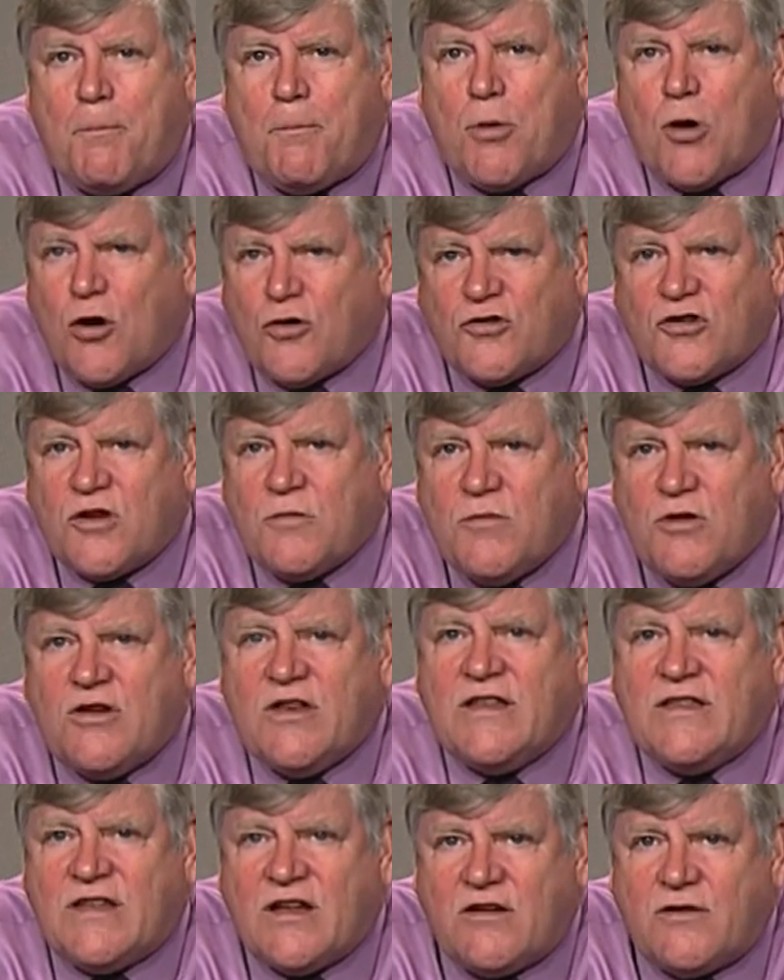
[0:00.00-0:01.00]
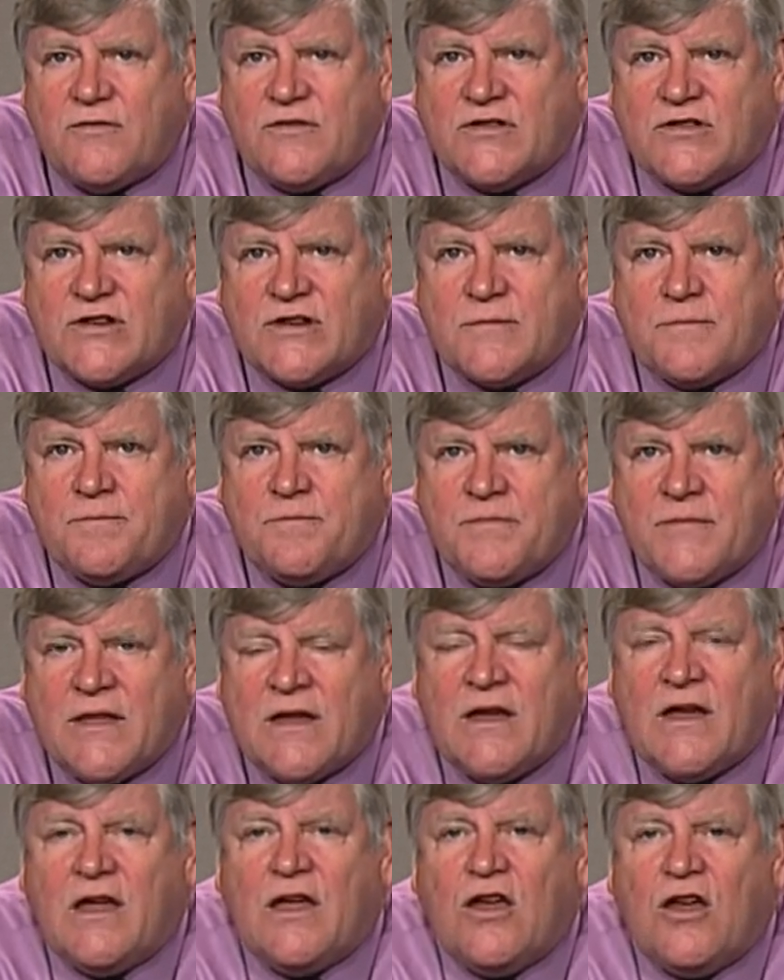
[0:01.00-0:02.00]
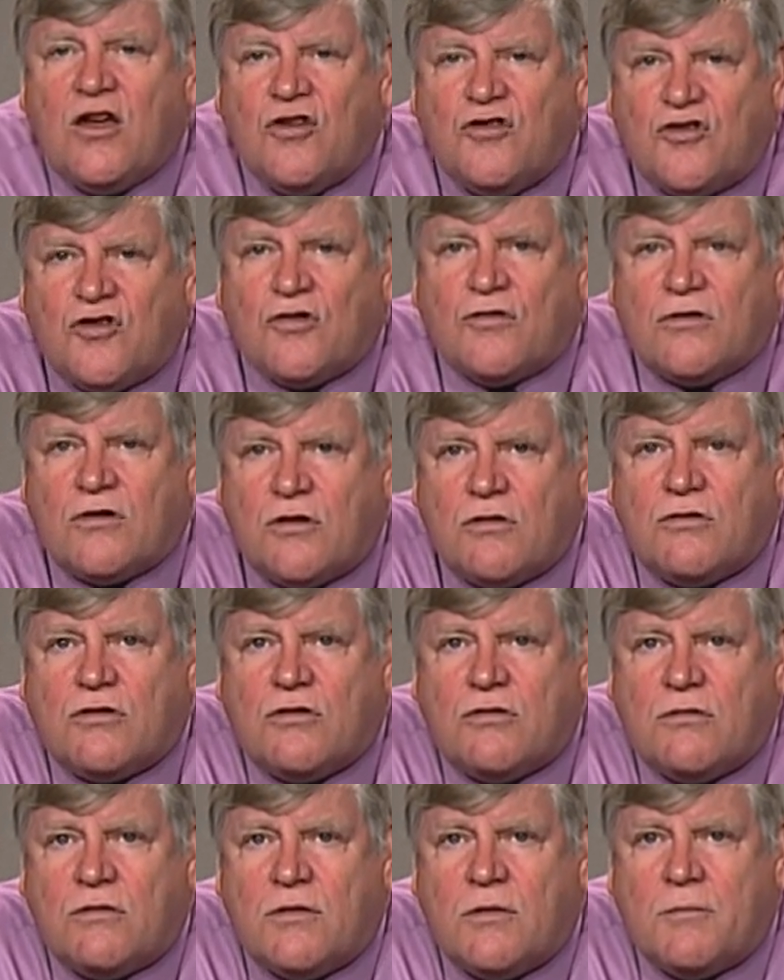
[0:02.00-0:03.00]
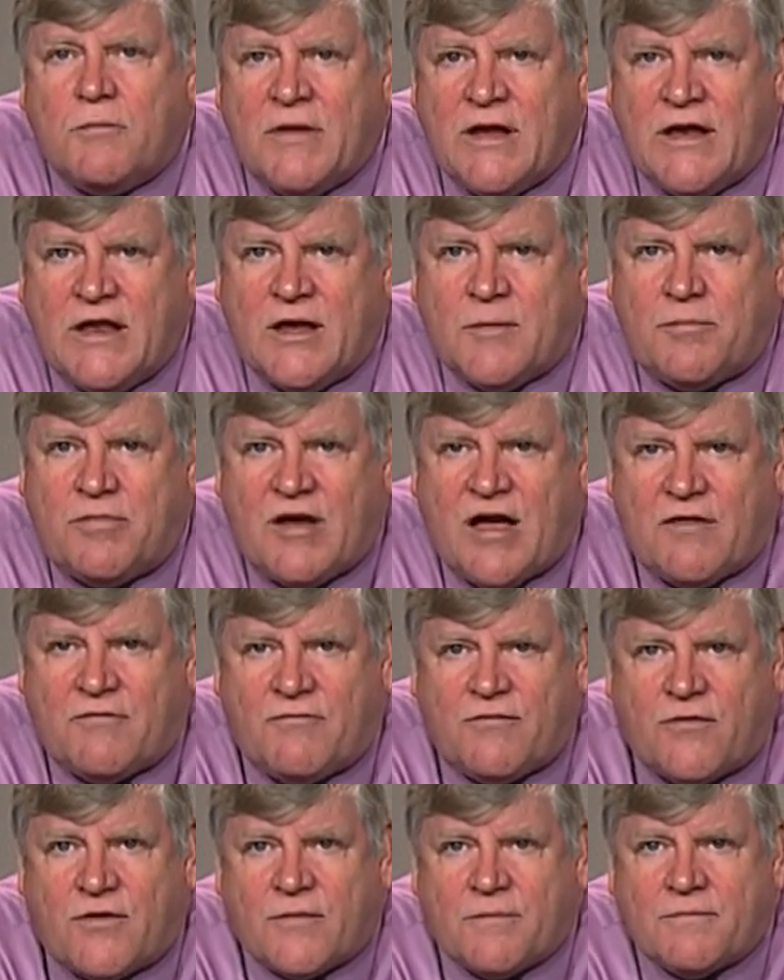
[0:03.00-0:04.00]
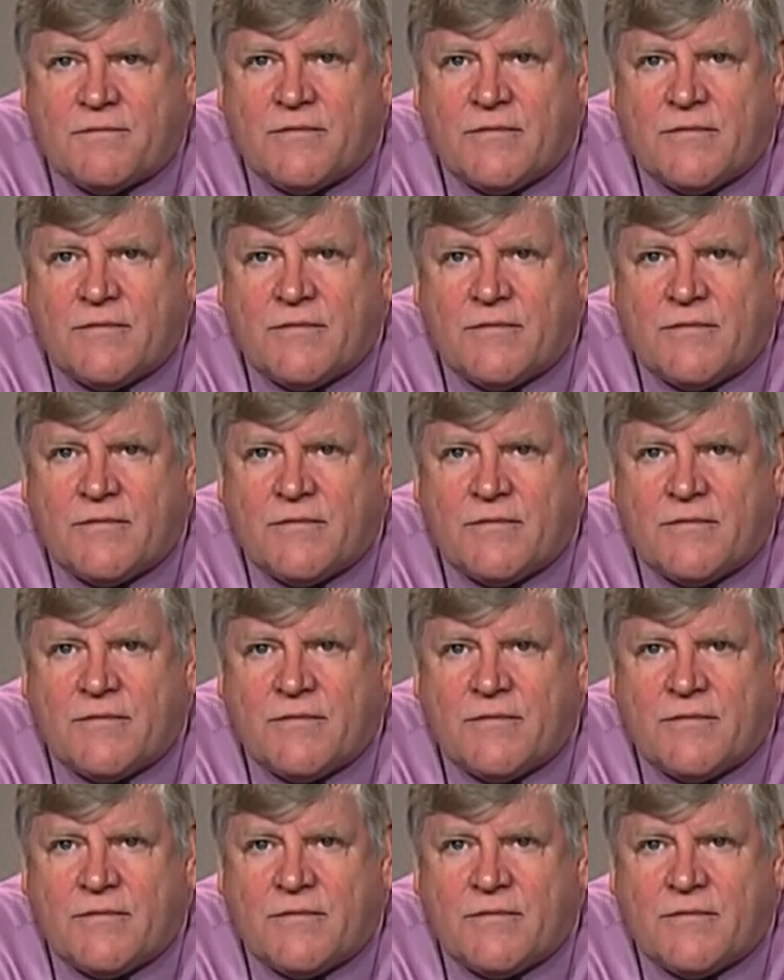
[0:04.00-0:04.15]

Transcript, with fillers: Berks Community Television is your local media platform.